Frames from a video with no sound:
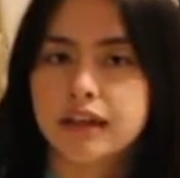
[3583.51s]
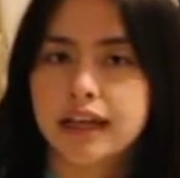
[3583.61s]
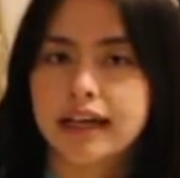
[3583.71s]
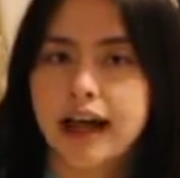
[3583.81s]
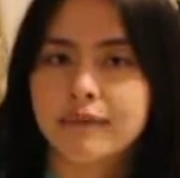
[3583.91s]

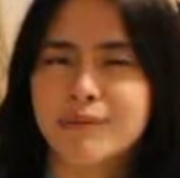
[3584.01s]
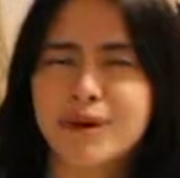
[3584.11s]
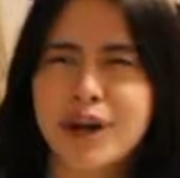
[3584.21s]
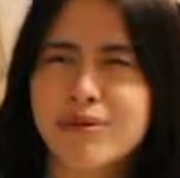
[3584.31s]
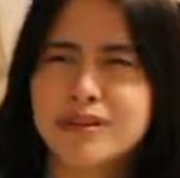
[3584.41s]
Like, I
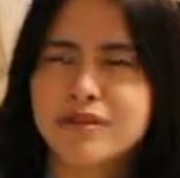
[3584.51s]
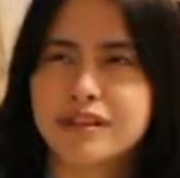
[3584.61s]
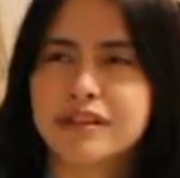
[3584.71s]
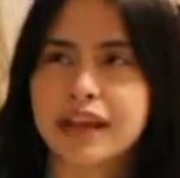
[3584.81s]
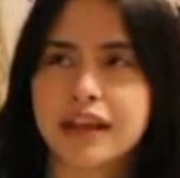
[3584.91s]
remember I always used
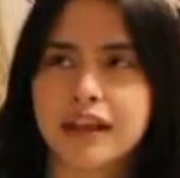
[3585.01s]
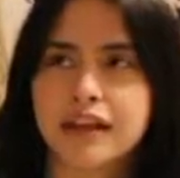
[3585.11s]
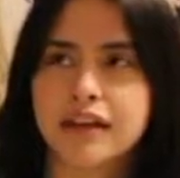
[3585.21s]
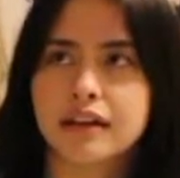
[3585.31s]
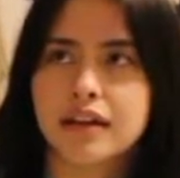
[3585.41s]
to say,
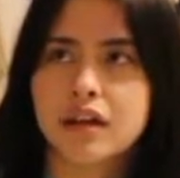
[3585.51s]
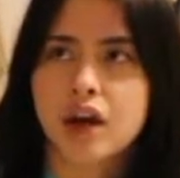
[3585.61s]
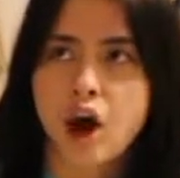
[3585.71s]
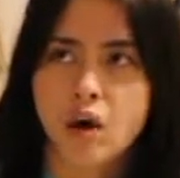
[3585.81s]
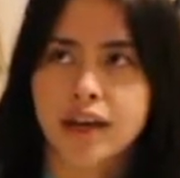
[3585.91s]
like,
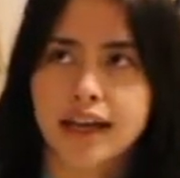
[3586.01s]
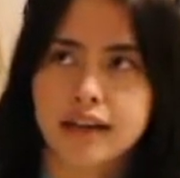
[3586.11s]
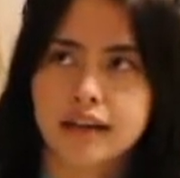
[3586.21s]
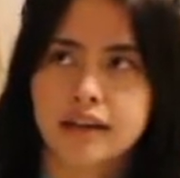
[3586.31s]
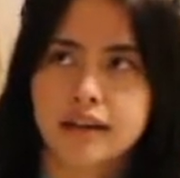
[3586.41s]
oh,
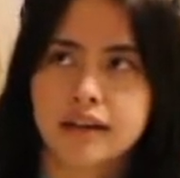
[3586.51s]
like...